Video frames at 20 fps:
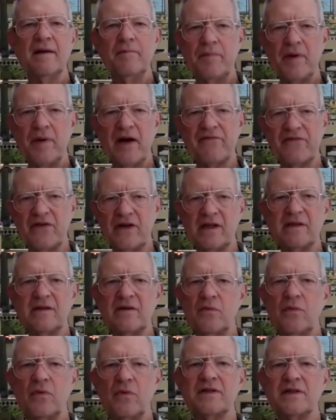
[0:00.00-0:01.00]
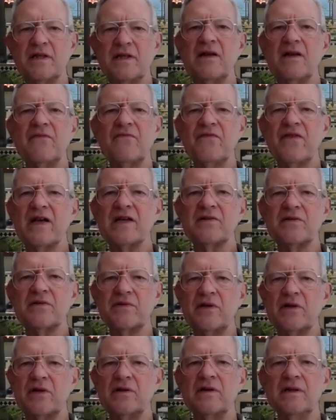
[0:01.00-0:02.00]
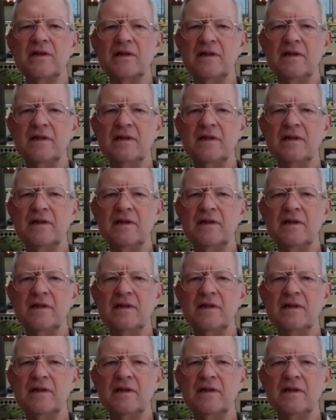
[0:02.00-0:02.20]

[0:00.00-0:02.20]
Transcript: Buffett was an investor,